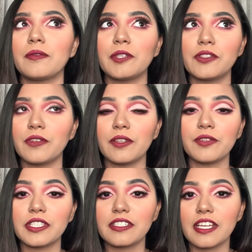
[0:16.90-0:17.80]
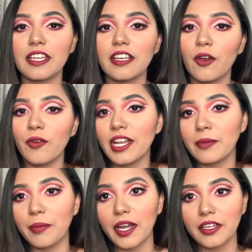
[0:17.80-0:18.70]
which will withstand a
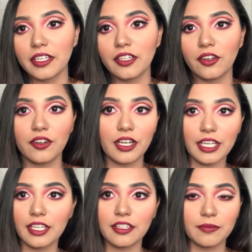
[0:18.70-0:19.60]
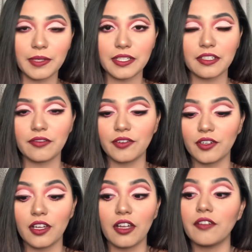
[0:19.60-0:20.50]
wedding party or any other party
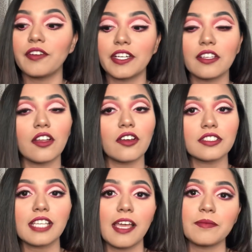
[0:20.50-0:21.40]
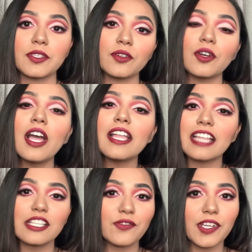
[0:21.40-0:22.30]
for a very long time. So
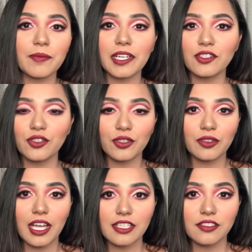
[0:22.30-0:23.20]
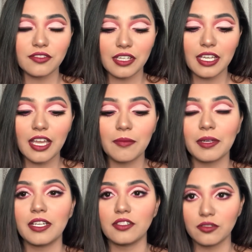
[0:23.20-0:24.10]
that's what I'm gonna show you guys today. I'm
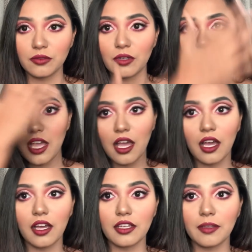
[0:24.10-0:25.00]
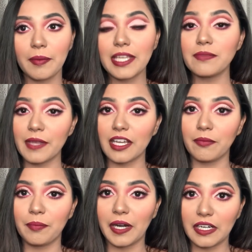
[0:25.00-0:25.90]
gonna do the base
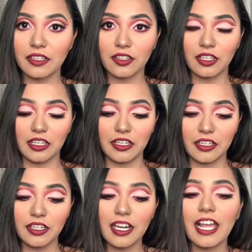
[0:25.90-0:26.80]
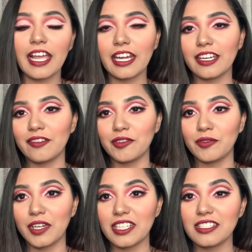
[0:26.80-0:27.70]
makeup part here, and if
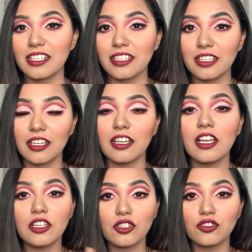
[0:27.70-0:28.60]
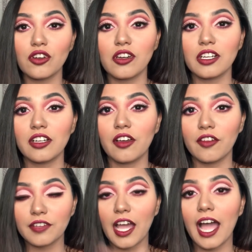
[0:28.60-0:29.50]
you want to see the tutorial
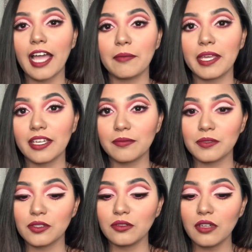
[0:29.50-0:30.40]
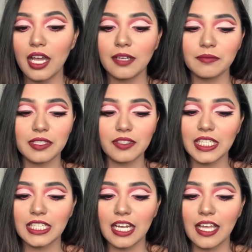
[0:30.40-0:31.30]
of the eye makeup too, I'm
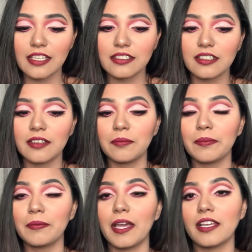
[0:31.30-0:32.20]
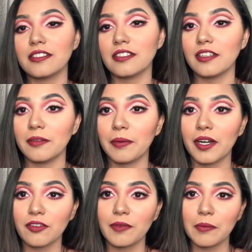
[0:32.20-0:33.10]
doing it as a
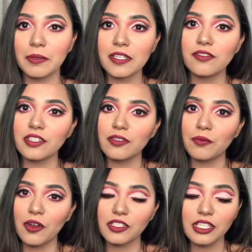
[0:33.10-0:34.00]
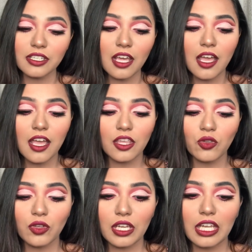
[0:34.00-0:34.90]
part of my Pinterest project.
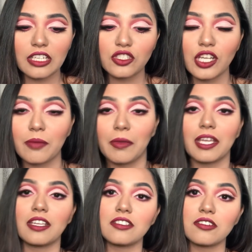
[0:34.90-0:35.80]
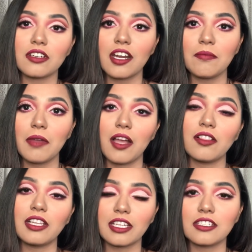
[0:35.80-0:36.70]
You can check my Instagram,
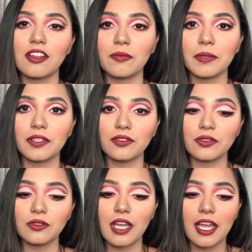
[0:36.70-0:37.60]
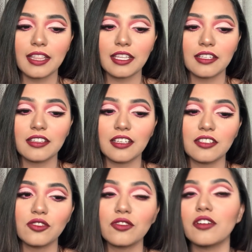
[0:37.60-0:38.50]
I'll link it down below too. I think
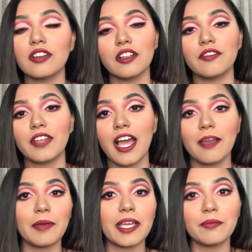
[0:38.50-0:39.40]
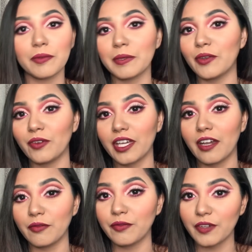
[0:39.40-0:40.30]
the tutorial of the eye makeup will be going
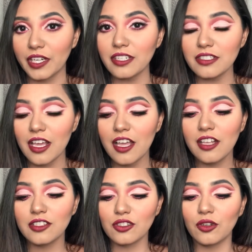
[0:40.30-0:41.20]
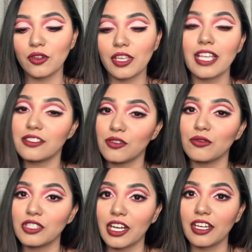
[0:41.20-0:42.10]
up first, so yes,
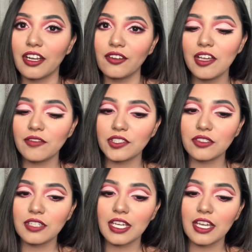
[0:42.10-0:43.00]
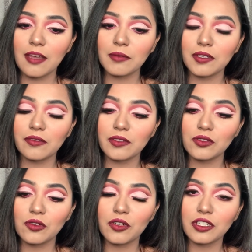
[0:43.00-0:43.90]
do check it out. But today I'm going to be
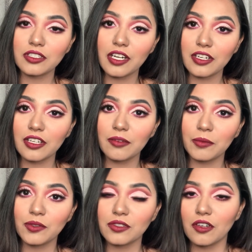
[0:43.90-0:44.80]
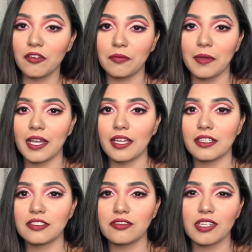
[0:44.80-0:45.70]
sharing most of
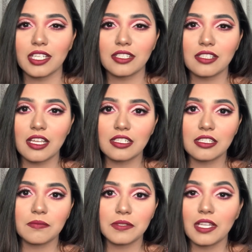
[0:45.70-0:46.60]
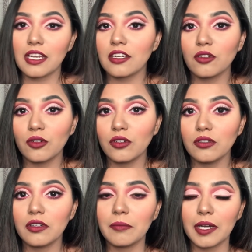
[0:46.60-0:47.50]
my tricks and tips that I
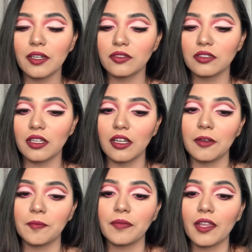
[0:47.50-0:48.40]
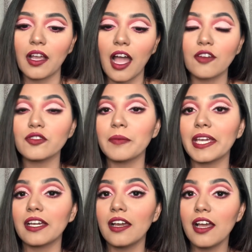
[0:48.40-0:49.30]
know about how to
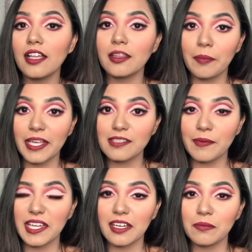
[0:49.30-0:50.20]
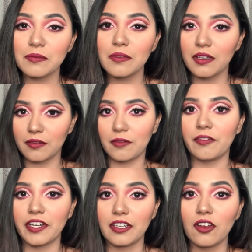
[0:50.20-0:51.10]
make the base makeups
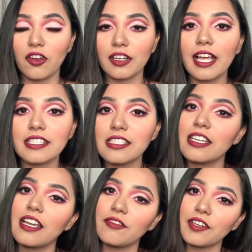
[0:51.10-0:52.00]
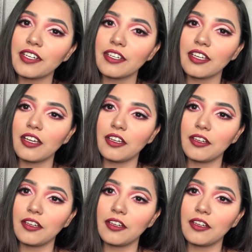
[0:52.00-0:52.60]
very long lasting and very